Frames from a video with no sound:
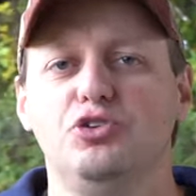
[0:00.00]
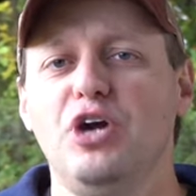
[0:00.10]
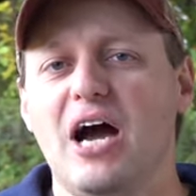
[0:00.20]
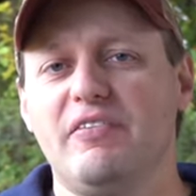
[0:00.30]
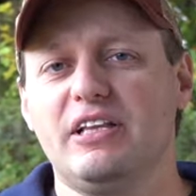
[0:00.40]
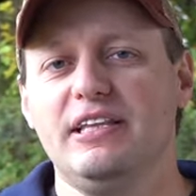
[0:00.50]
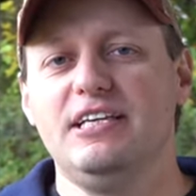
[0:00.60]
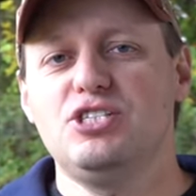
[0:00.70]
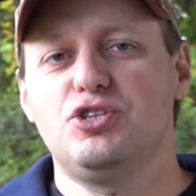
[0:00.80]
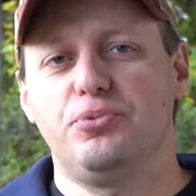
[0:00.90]
You have at
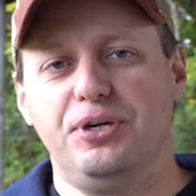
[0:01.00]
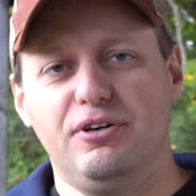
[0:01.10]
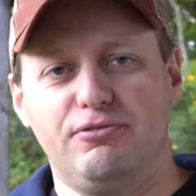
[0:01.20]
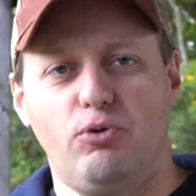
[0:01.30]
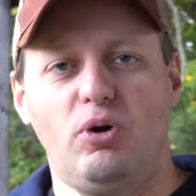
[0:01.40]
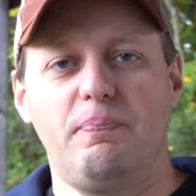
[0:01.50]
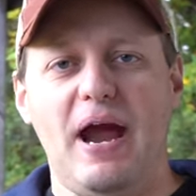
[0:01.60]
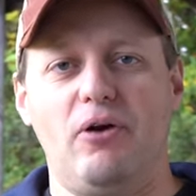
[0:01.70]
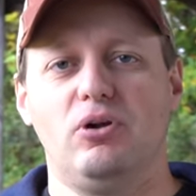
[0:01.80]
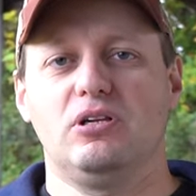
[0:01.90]
least three or four
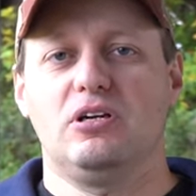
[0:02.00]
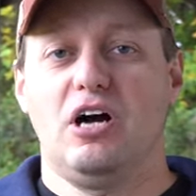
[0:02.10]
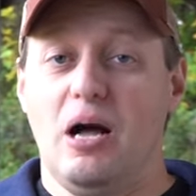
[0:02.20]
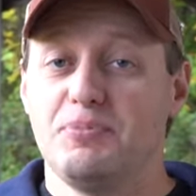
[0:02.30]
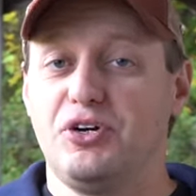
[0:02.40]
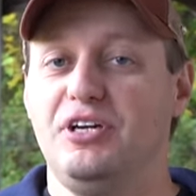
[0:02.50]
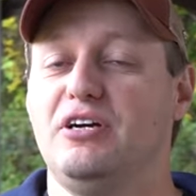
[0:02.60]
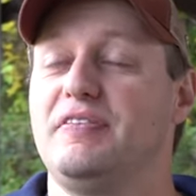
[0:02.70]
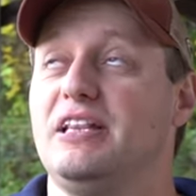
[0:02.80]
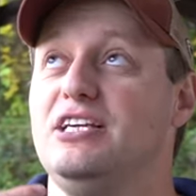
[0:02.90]
barrel, I'm sorry,
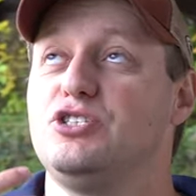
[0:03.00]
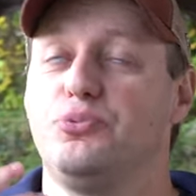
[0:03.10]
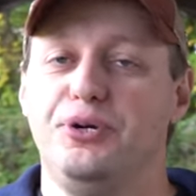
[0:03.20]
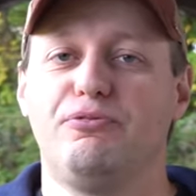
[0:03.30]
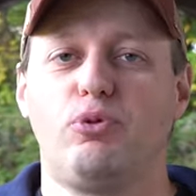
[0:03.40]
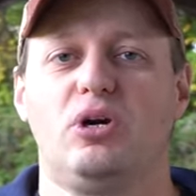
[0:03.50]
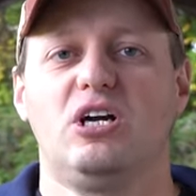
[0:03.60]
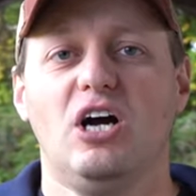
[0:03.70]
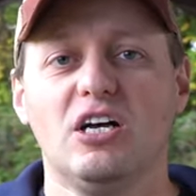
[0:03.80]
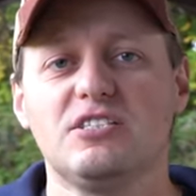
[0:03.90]
you have at least three or four
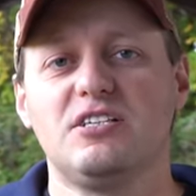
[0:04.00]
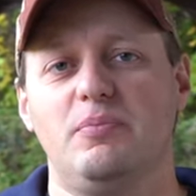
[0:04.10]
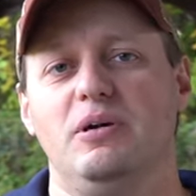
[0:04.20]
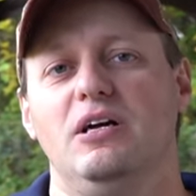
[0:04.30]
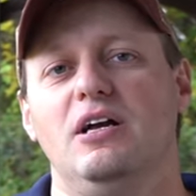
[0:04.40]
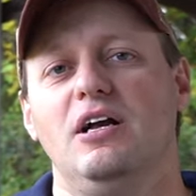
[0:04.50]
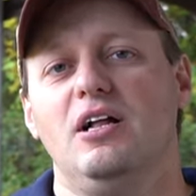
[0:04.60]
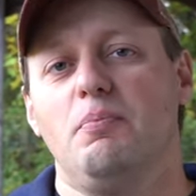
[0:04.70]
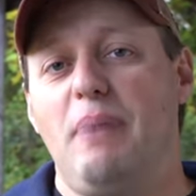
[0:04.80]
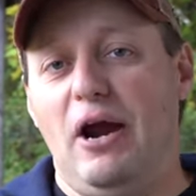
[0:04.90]
custom
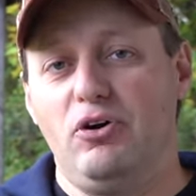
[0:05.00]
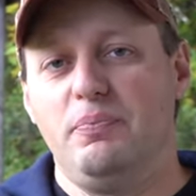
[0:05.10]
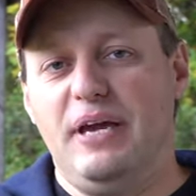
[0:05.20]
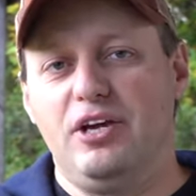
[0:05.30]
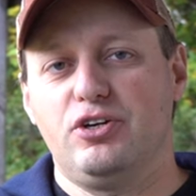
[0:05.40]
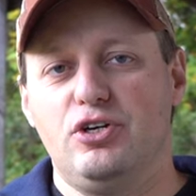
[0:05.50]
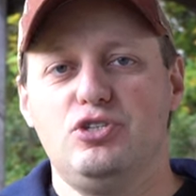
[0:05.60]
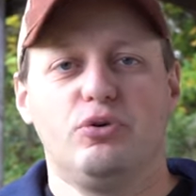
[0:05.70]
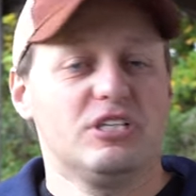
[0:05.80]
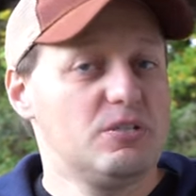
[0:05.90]
barrel
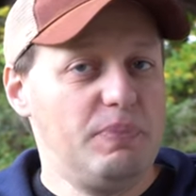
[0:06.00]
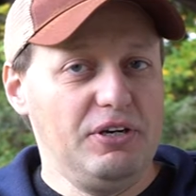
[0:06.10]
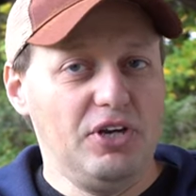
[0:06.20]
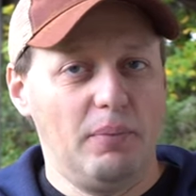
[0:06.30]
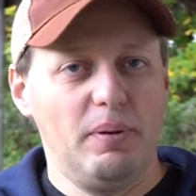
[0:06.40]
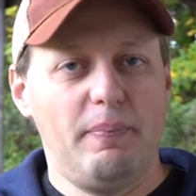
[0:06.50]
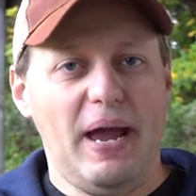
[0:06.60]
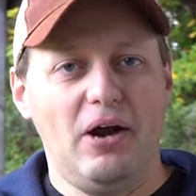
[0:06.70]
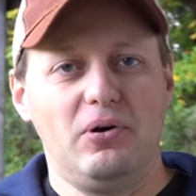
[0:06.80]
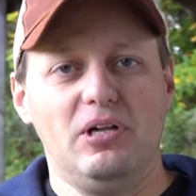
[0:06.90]
makers who can spin you up a
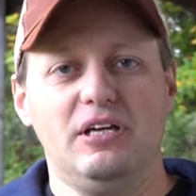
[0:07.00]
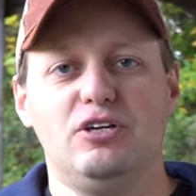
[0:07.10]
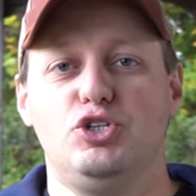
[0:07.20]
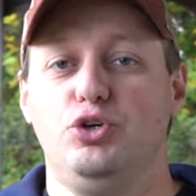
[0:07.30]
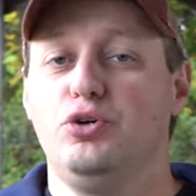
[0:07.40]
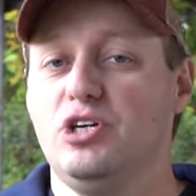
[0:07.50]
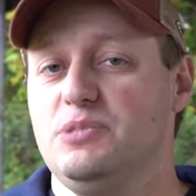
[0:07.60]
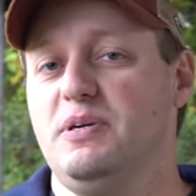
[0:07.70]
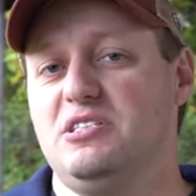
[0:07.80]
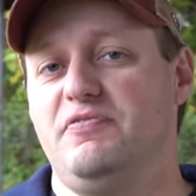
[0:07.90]
barrel to your
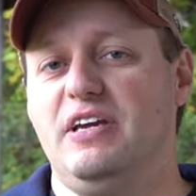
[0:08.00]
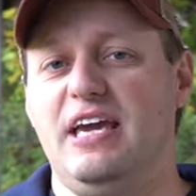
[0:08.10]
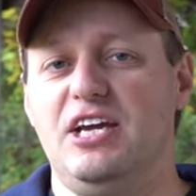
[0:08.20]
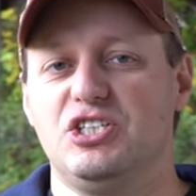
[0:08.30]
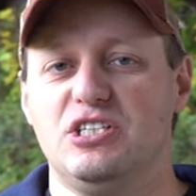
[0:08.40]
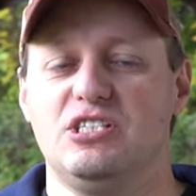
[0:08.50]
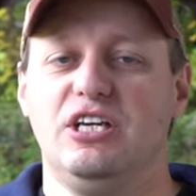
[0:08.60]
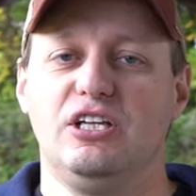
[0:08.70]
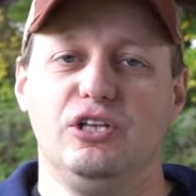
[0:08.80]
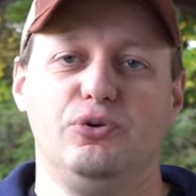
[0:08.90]
specifications,
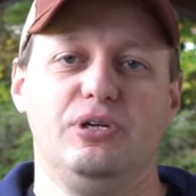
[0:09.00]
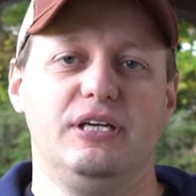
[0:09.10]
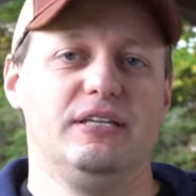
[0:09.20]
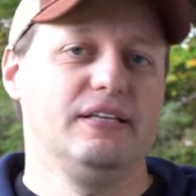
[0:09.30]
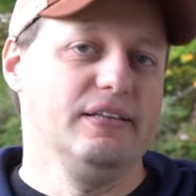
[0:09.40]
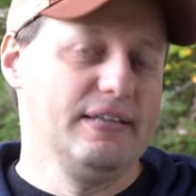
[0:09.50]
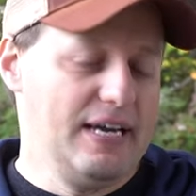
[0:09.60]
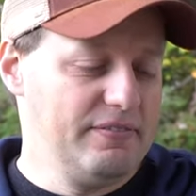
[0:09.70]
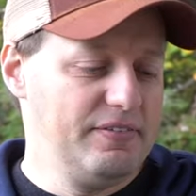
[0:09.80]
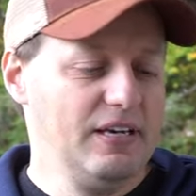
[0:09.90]
including the
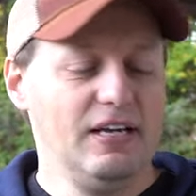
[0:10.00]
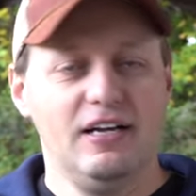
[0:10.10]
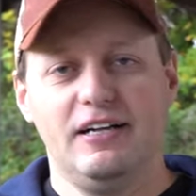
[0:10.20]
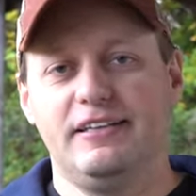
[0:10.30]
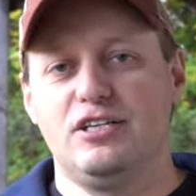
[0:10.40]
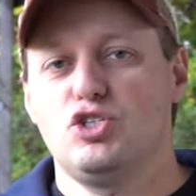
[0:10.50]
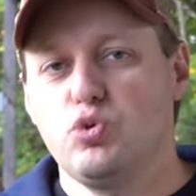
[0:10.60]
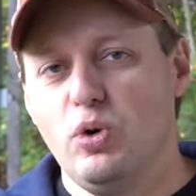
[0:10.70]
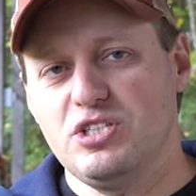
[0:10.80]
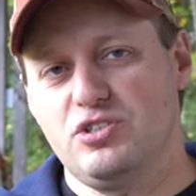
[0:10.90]
length, the
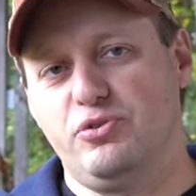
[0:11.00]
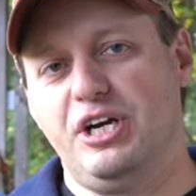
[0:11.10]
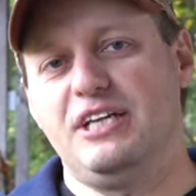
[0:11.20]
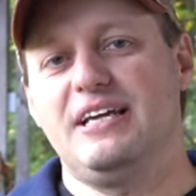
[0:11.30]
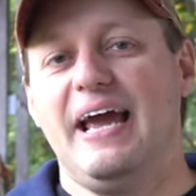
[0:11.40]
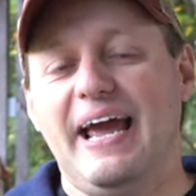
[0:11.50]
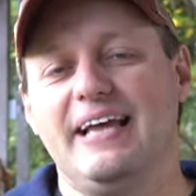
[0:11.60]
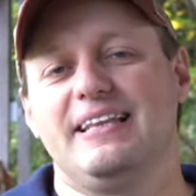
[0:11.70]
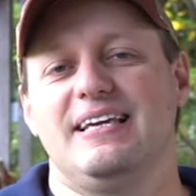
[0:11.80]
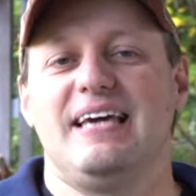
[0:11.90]
twist rate,
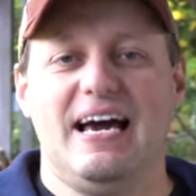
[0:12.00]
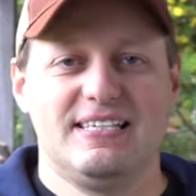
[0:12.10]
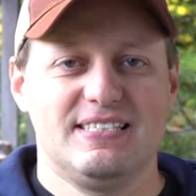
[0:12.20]
and the gas